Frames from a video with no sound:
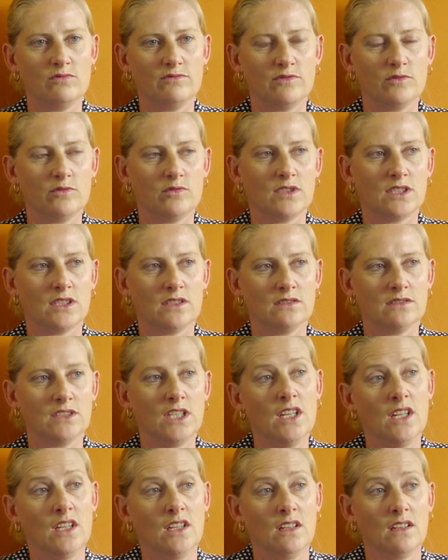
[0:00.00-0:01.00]
for
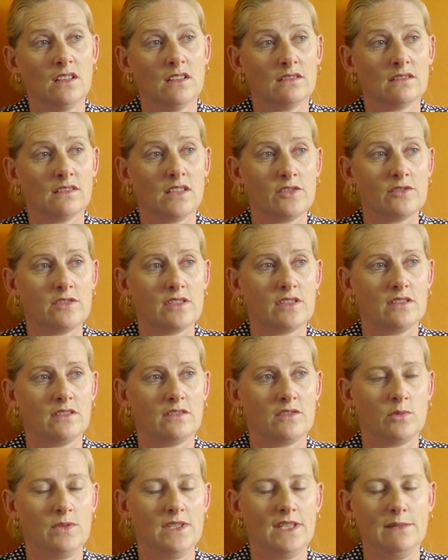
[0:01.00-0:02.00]
close to
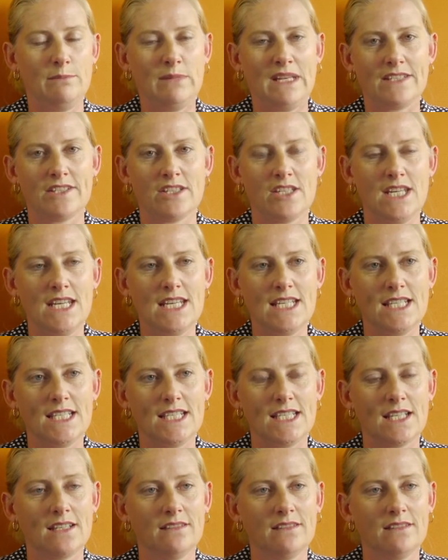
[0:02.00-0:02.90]
20 plus years.